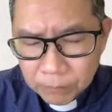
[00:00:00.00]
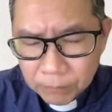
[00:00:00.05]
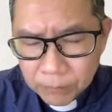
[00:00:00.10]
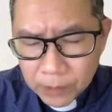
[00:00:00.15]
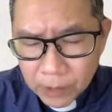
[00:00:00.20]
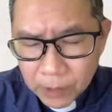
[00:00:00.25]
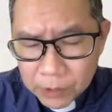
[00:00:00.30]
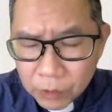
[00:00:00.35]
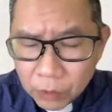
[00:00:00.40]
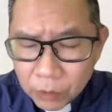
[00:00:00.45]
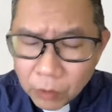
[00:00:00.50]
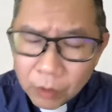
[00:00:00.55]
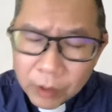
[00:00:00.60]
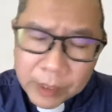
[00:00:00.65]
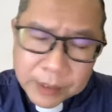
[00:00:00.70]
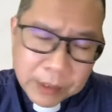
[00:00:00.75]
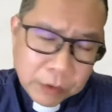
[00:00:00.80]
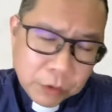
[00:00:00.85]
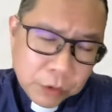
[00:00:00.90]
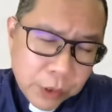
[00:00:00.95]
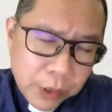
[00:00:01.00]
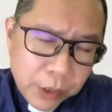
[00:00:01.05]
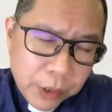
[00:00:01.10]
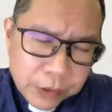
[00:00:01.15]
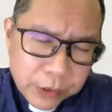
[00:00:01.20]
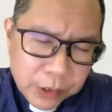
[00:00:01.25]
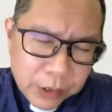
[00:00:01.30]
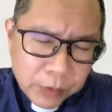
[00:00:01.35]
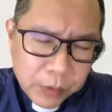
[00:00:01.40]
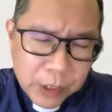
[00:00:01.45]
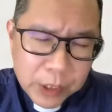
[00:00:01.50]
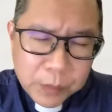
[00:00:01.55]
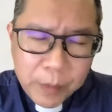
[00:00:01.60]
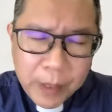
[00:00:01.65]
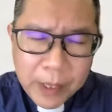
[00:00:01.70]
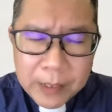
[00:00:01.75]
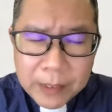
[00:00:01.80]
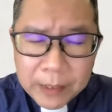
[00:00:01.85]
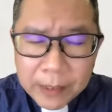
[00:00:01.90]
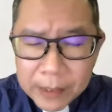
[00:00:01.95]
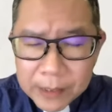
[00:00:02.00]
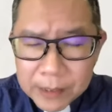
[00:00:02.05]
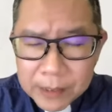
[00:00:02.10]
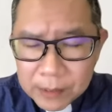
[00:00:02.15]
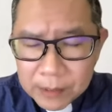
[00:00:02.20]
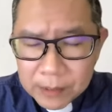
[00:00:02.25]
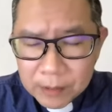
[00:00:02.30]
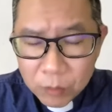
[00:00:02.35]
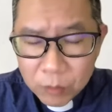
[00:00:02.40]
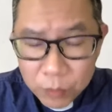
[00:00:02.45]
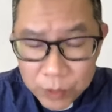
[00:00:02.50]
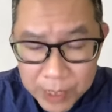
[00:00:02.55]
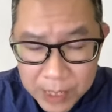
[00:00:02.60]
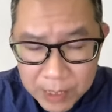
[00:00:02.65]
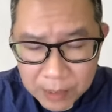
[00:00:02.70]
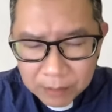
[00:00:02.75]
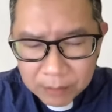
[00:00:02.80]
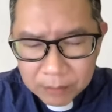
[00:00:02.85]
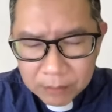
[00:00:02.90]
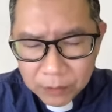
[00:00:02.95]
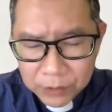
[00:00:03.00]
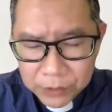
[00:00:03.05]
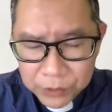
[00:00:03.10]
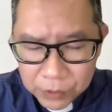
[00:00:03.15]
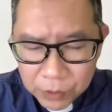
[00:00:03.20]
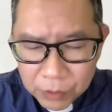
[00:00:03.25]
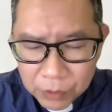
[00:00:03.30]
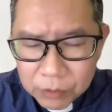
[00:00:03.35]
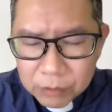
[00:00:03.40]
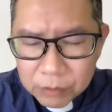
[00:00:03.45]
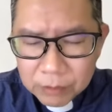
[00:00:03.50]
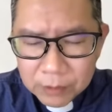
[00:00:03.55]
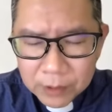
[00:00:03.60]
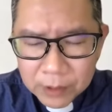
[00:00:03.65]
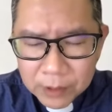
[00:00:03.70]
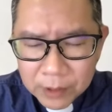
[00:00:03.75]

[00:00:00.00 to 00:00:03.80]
And so, Lord, as a church, as we spend the next week or so